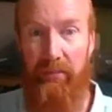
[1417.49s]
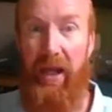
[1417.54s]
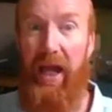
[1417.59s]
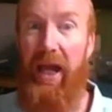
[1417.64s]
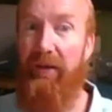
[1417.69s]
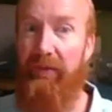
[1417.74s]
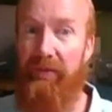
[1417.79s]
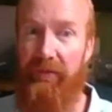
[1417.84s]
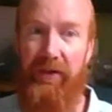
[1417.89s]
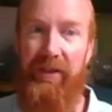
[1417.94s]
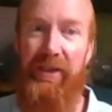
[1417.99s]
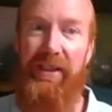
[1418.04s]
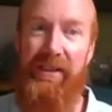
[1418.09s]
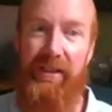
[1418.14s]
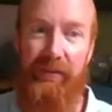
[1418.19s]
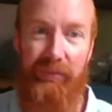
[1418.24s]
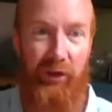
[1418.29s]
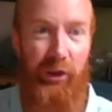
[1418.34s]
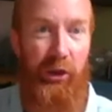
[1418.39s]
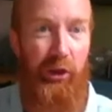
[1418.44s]
and finding
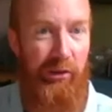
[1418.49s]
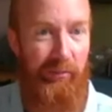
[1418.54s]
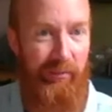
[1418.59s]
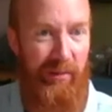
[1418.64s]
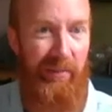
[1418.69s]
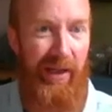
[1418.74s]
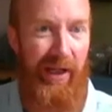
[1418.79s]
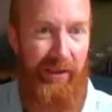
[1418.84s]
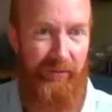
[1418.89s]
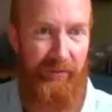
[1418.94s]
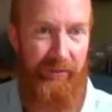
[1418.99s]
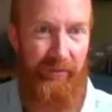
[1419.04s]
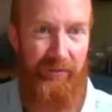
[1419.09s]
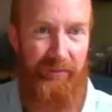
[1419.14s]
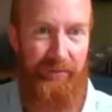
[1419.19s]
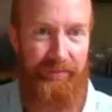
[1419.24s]
something that you can be paid for.